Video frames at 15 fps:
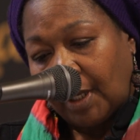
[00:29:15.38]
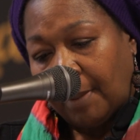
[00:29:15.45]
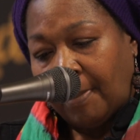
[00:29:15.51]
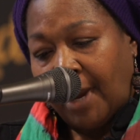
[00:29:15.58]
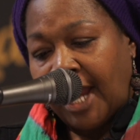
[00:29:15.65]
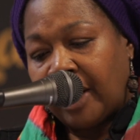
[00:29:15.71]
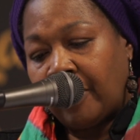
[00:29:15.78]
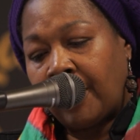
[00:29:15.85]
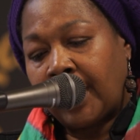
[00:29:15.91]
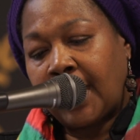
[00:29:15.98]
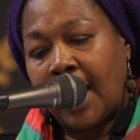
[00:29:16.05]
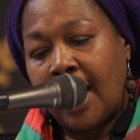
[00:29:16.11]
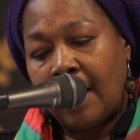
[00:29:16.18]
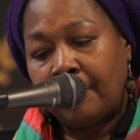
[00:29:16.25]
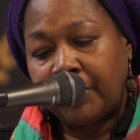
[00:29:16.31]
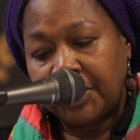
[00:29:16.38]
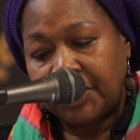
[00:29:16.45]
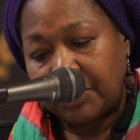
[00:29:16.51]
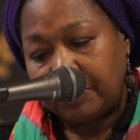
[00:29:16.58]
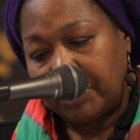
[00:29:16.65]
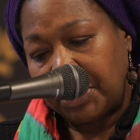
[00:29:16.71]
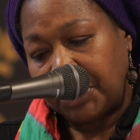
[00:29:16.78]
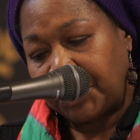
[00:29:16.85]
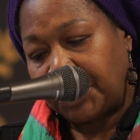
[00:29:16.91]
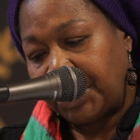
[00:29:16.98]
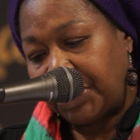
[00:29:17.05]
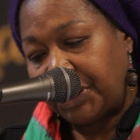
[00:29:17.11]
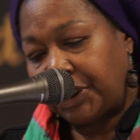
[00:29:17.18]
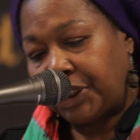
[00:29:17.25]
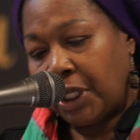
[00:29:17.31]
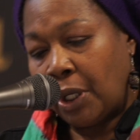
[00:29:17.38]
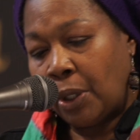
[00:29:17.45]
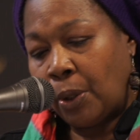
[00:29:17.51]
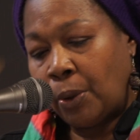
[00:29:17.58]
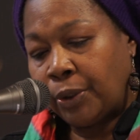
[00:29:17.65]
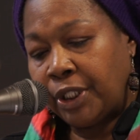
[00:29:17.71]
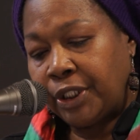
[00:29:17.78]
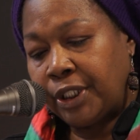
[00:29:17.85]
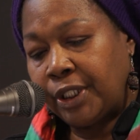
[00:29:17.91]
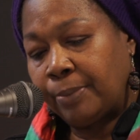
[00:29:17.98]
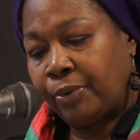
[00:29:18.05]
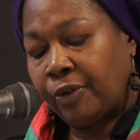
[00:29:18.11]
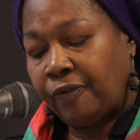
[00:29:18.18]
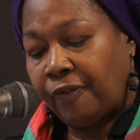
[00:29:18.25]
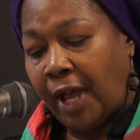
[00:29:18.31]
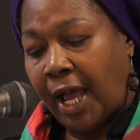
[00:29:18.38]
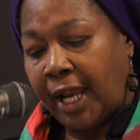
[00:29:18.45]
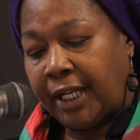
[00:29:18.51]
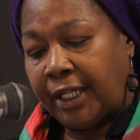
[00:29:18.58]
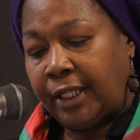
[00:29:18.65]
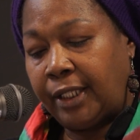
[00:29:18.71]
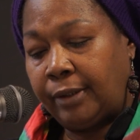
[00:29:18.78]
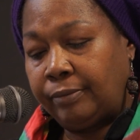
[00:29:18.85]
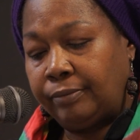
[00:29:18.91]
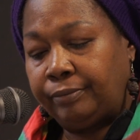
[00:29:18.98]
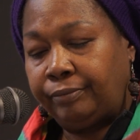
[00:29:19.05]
By her accomplishments, she showed and then provided.